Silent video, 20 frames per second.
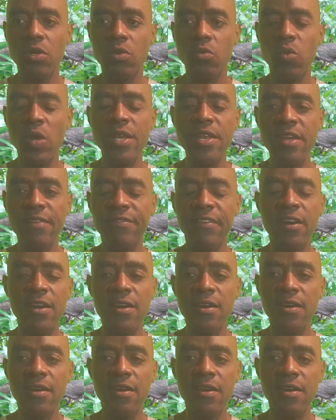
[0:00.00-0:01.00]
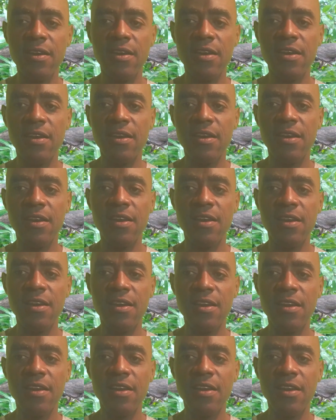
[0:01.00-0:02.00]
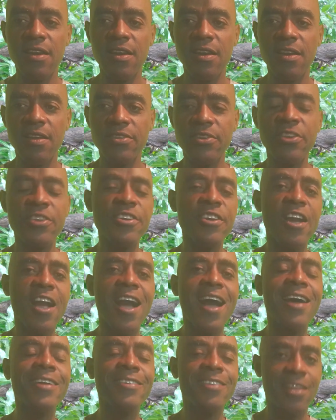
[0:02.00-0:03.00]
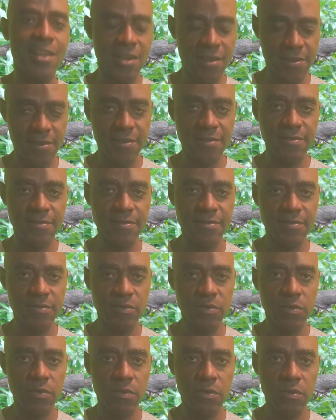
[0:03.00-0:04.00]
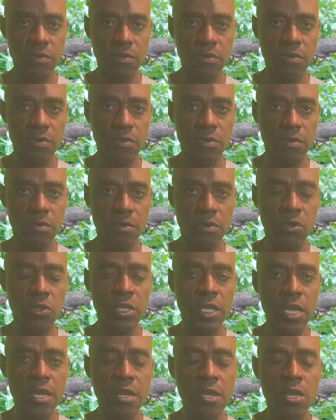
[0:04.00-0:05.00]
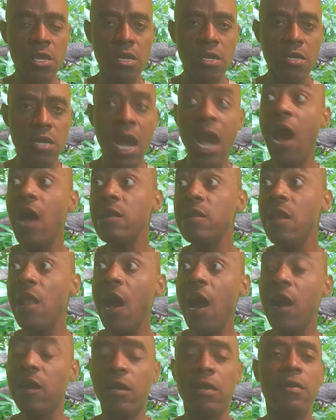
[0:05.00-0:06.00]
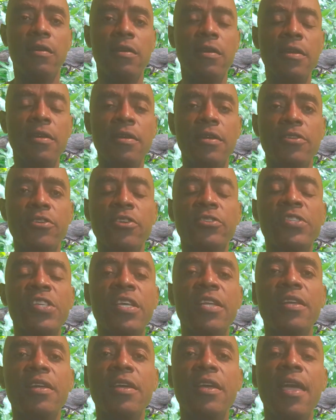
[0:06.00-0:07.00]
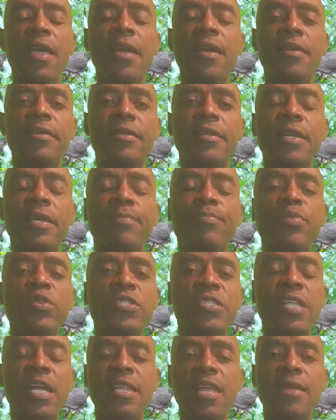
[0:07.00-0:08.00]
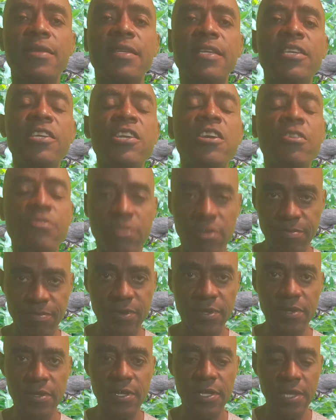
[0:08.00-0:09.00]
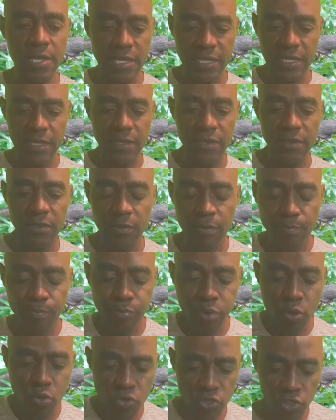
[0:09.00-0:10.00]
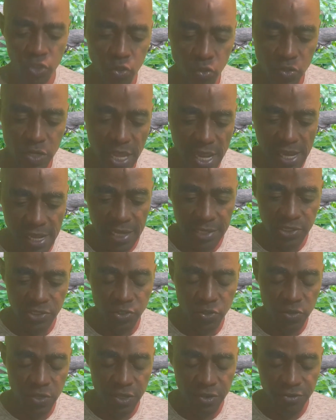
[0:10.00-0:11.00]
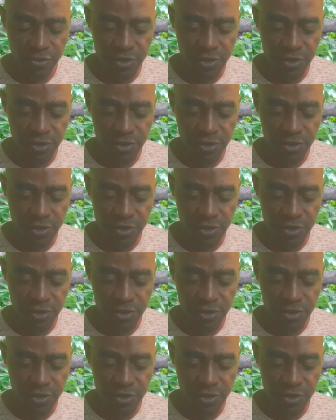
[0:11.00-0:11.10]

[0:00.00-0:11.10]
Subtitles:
whenever you hear unlock, okay, unlock, you see, the prisoner then gear up, push through their hand through the